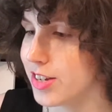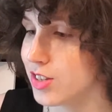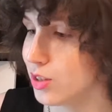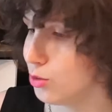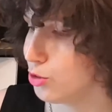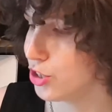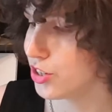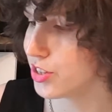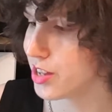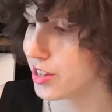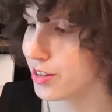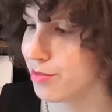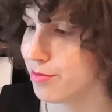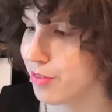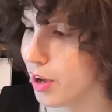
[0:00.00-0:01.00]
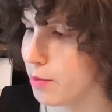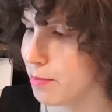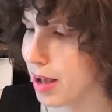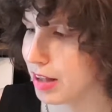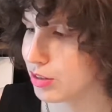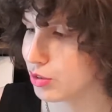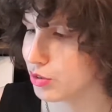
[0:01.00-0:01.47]
soldiers that can fight
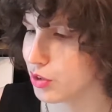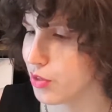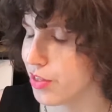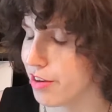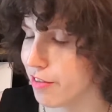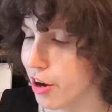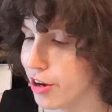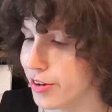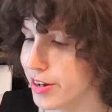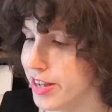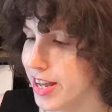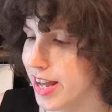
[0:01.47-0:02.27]
battles on their own.